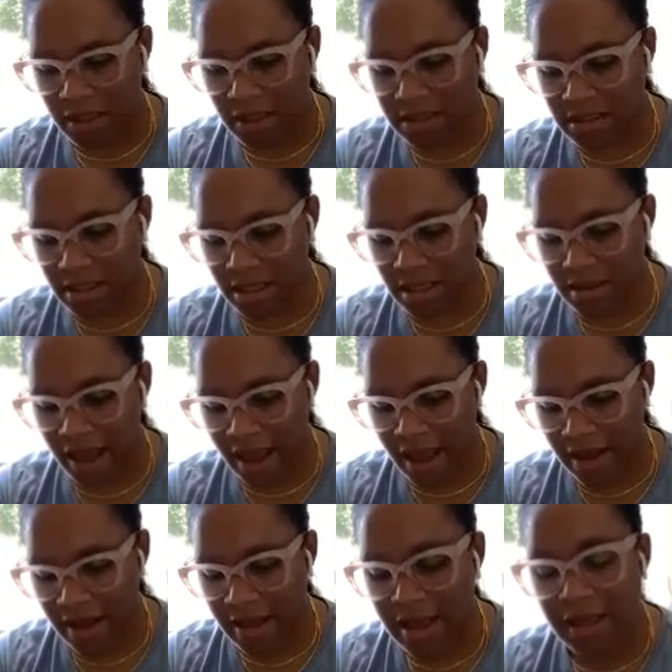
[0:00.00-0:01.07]
to see
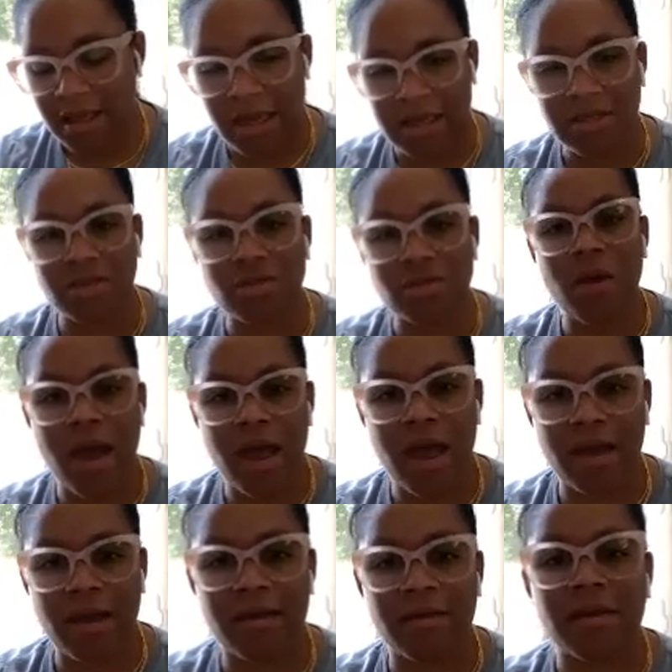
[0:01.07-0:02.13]
that, yes, you
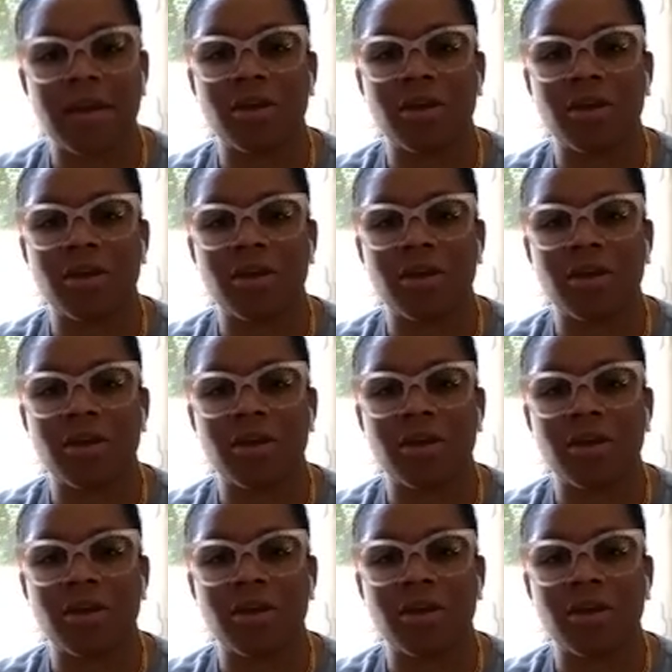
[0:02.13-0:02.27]
have,